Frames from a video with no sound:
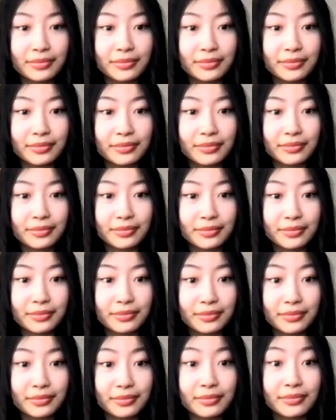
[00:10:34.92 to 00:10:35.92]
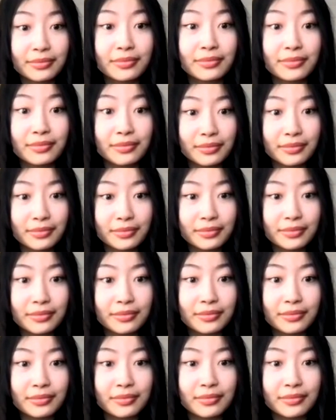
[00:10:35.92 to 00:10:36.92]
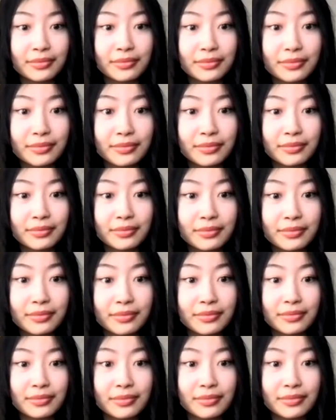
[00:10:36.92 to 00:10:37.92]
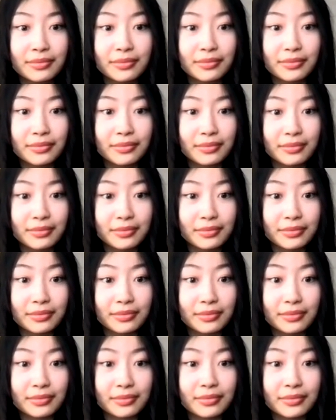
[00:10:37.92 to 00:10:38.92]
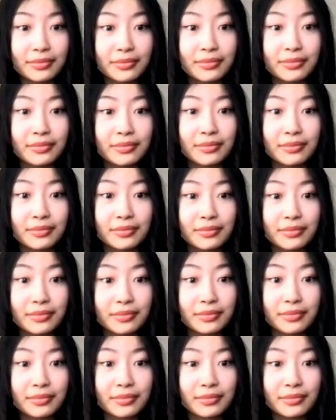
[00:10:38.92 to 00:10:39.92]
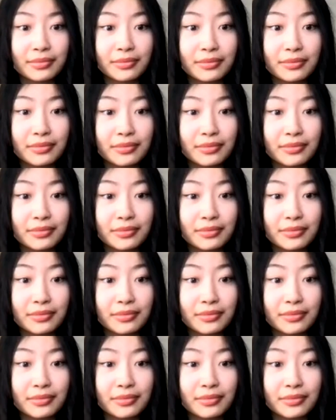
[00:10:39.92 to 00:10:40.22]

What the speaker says: [no speech]